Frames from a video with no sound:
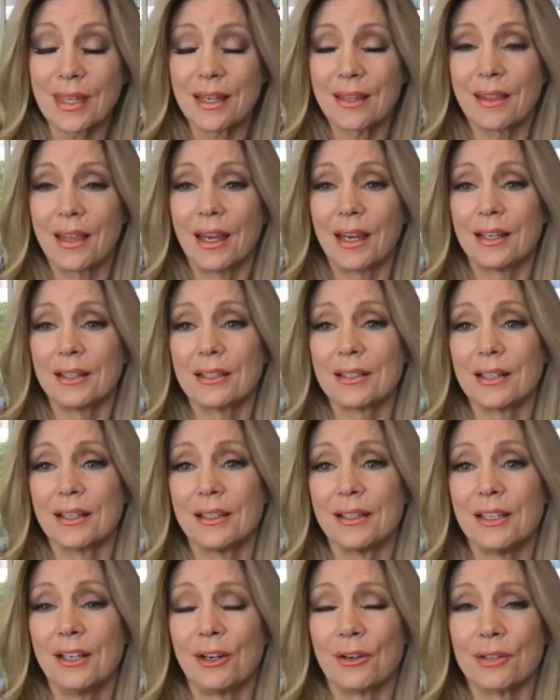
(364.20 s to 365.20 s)
that,
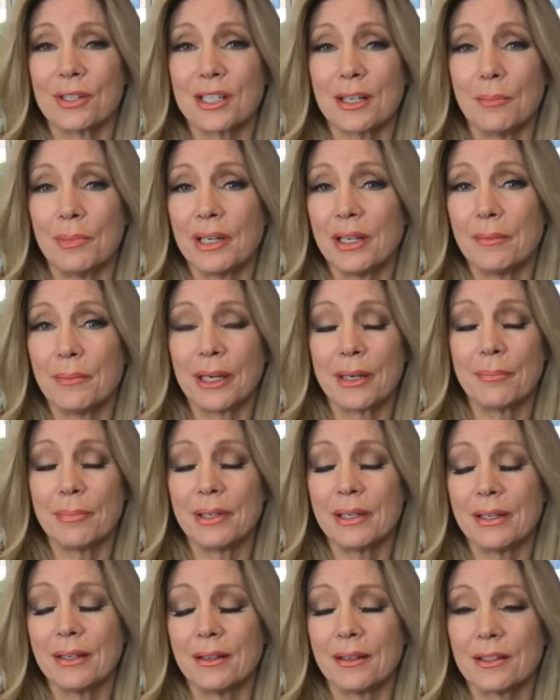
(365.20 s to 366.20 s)
you know, somebody might
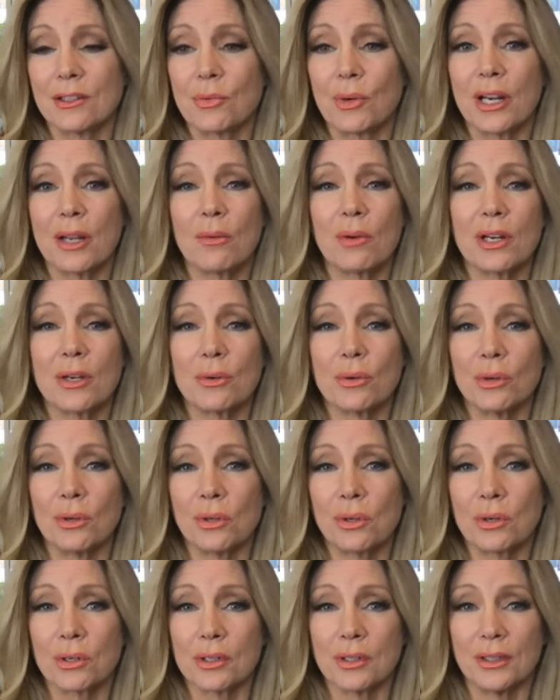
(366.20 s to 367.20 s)
be a
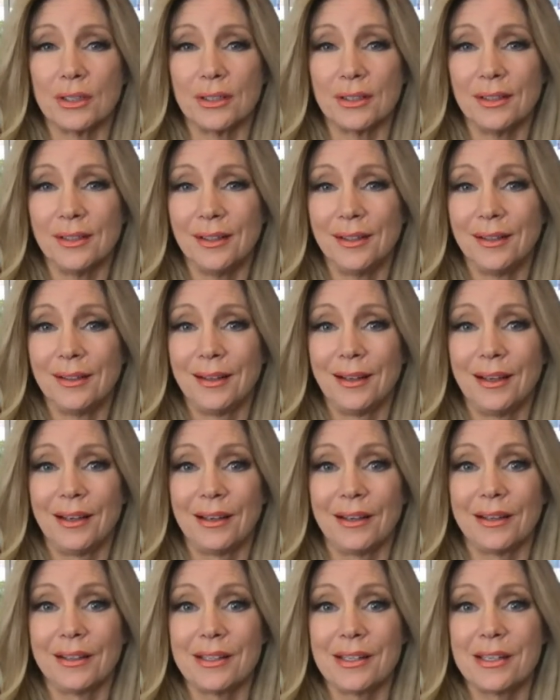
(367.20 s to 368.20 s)
21-year-old girl
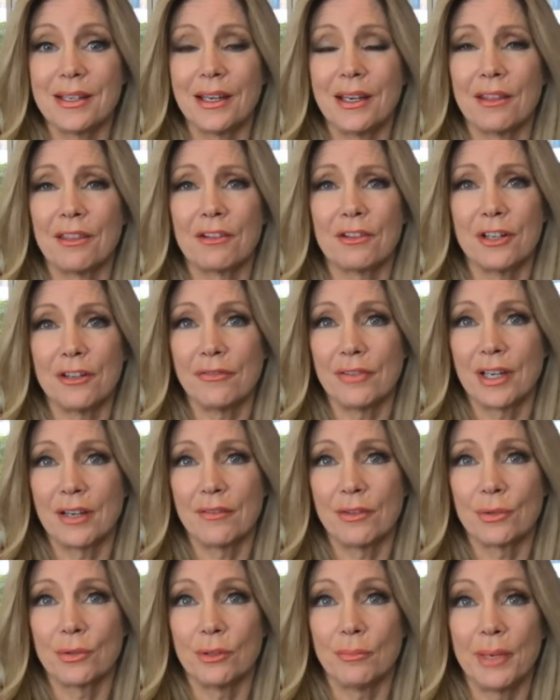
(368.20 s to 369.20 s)
and a
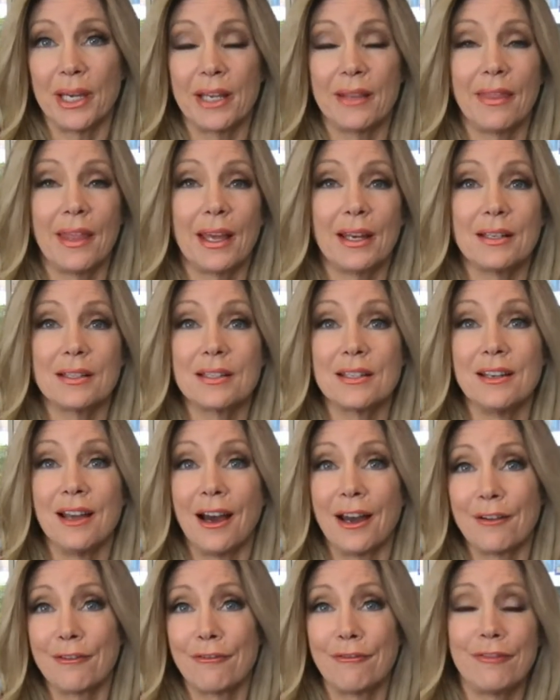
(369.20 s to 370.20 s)
35-year-old man. That is
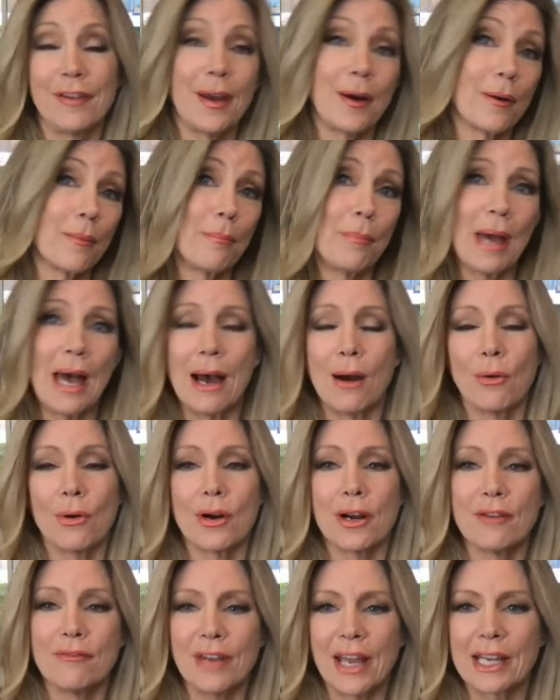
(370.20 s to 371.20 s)
not fair
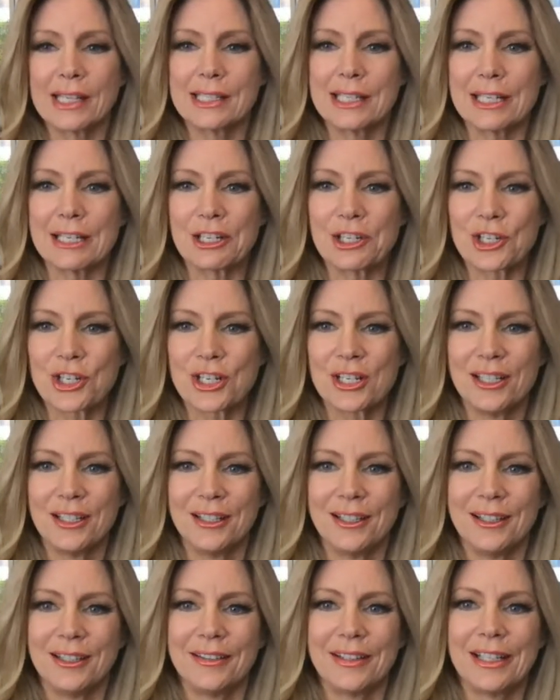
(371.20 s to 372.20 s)
power advantage
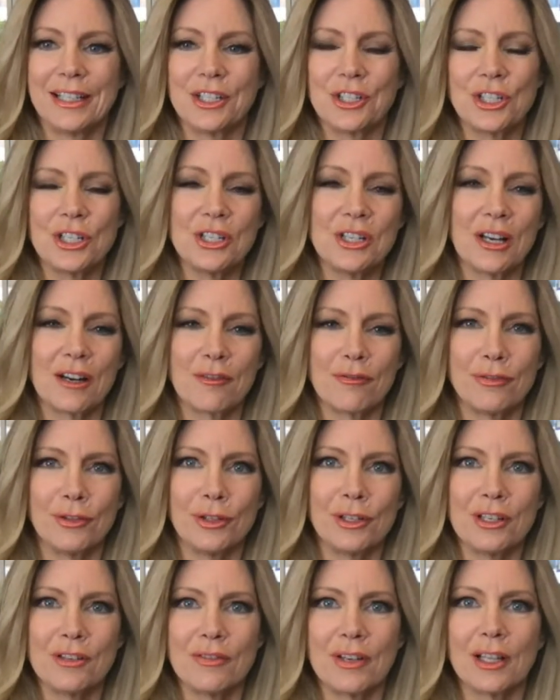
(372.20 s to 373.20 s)
because she's not a
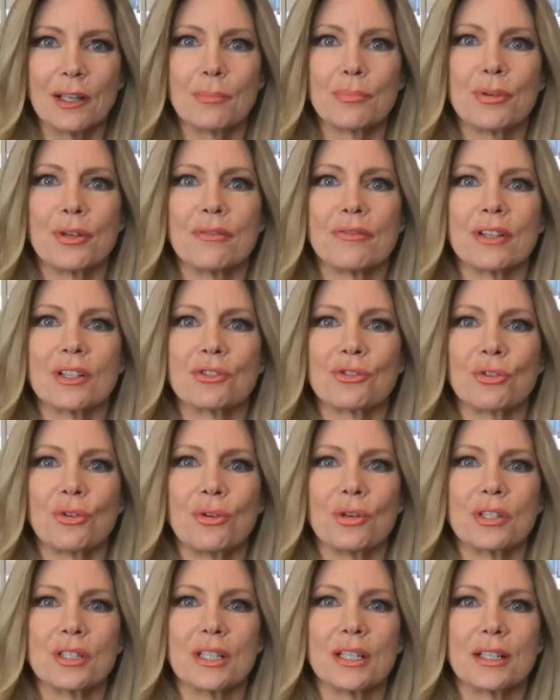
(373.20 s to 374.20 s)
fully developed prefrontal
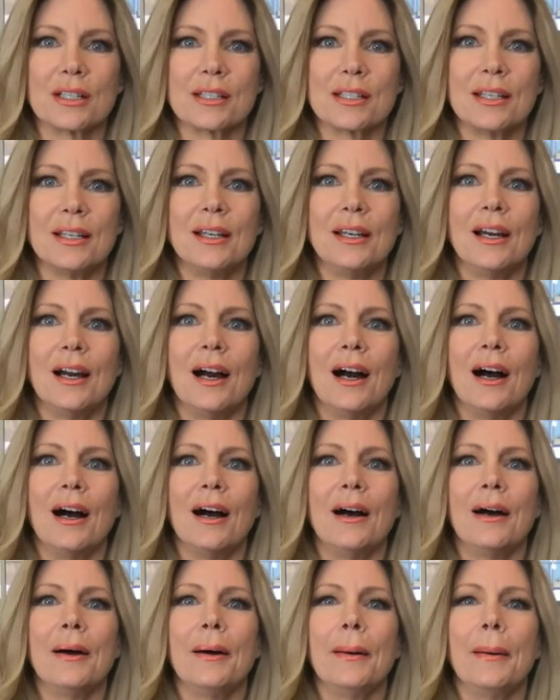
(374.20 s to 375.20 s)
cortex.
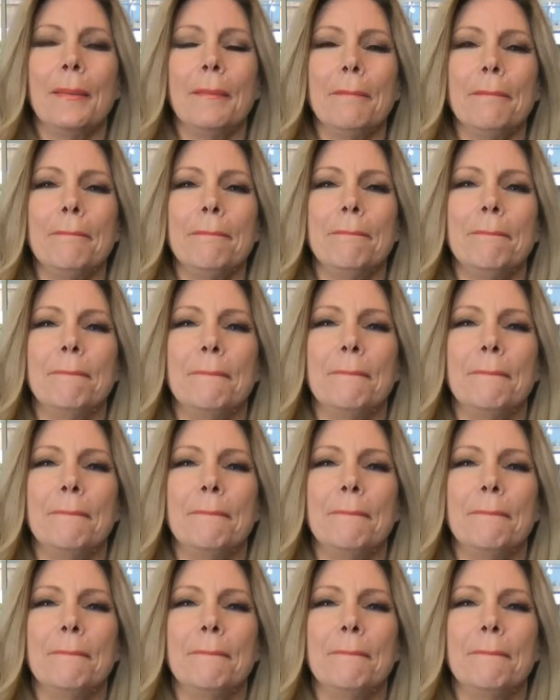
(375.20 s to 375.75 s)
I